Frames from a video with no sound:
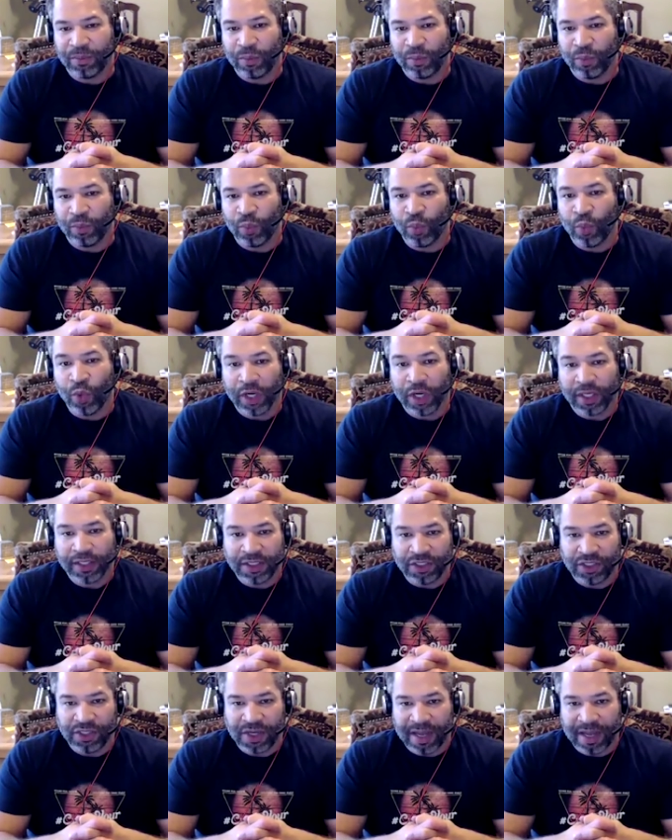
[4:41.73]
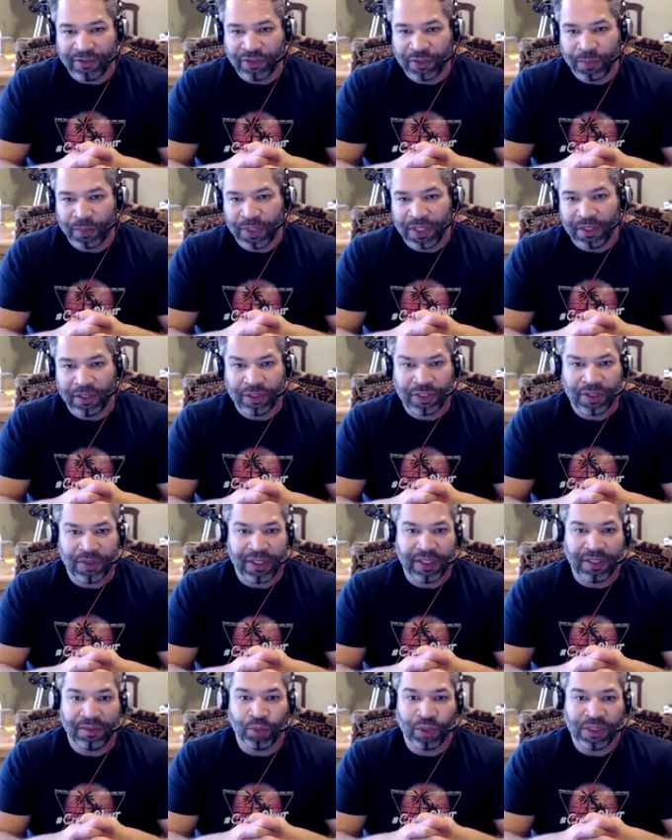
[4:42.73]
work did you have to put
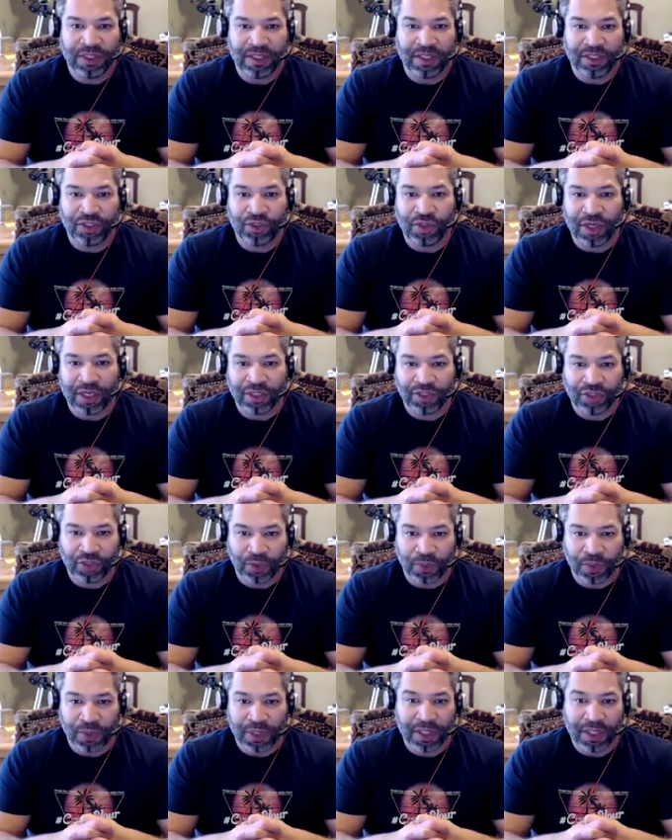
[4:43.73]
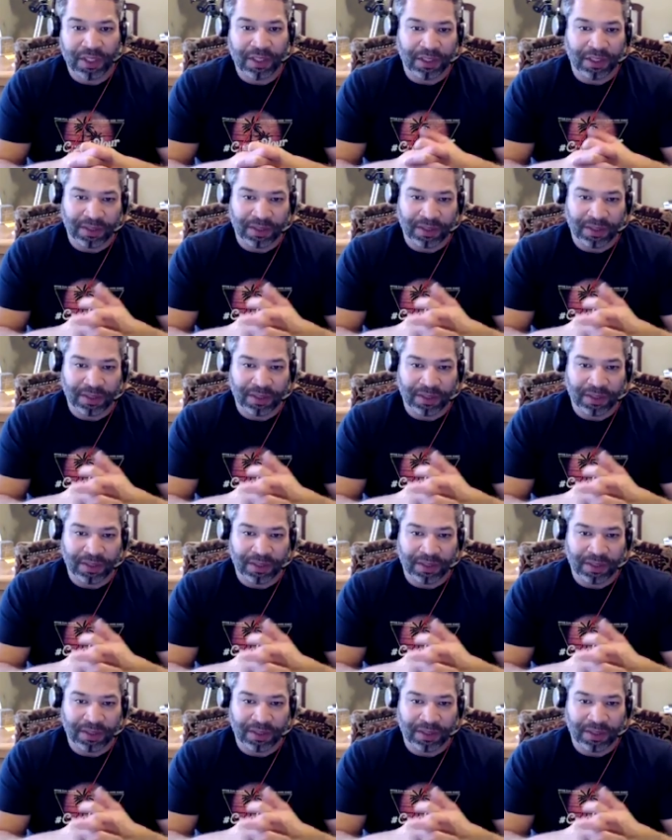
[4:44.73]
into it? Was there structural work?